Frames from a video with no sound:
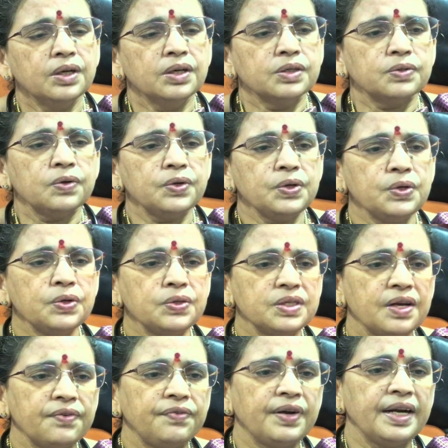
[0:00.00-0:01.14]
So use
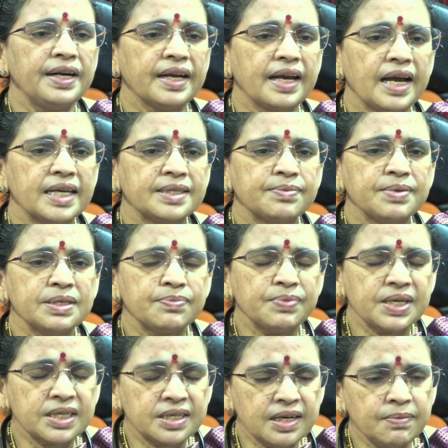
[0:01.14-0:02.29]
of gas in
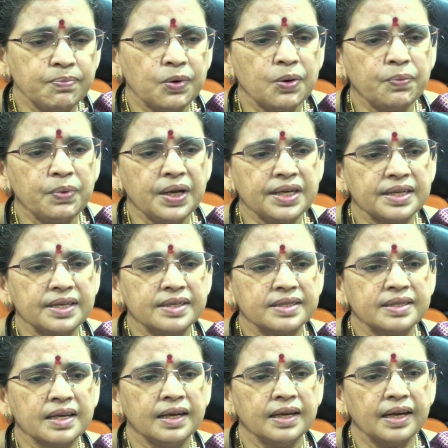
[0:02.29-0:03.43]
special populations
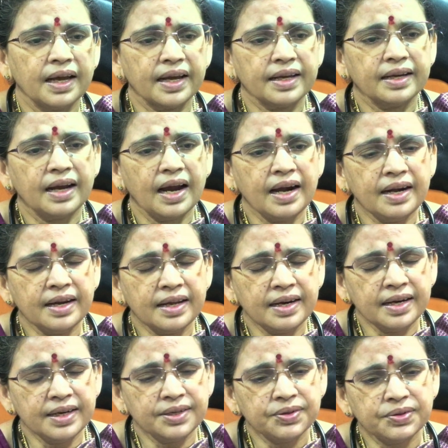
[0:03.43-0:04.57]
like elderly
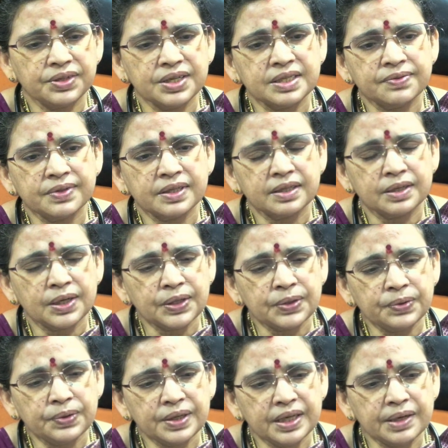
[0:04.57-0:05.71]
individuals with
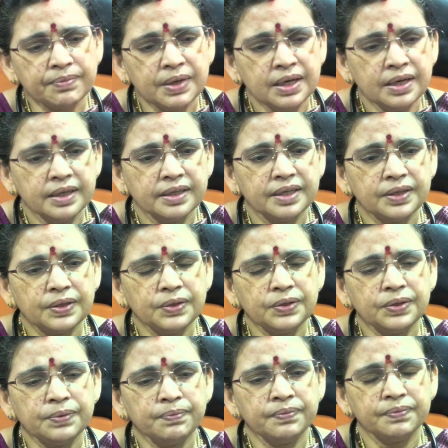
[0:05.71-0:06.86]

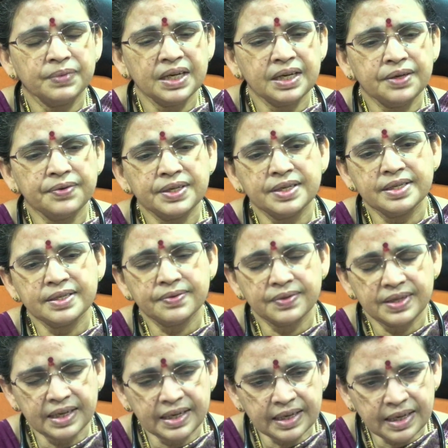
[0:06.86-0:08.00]
pituitarium individuals with
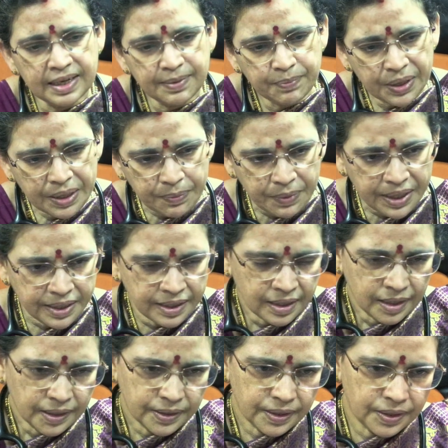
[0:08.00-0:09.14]
renal impairment,
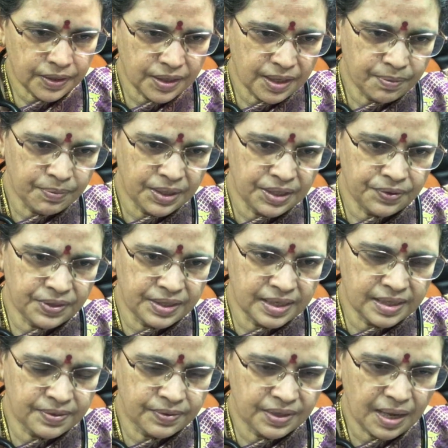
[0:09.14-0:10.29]
pituitarium
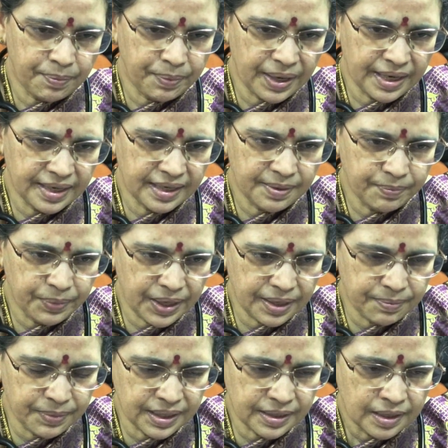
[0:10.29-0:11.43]
individuals with hepatic
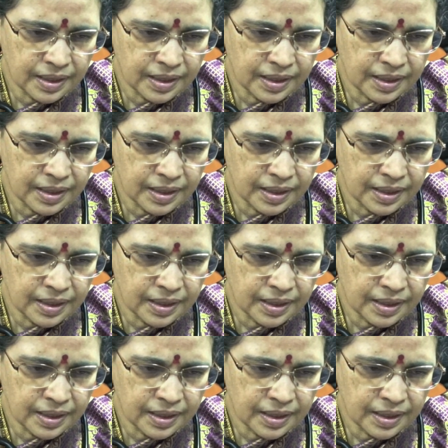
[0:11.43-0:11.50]
impairment,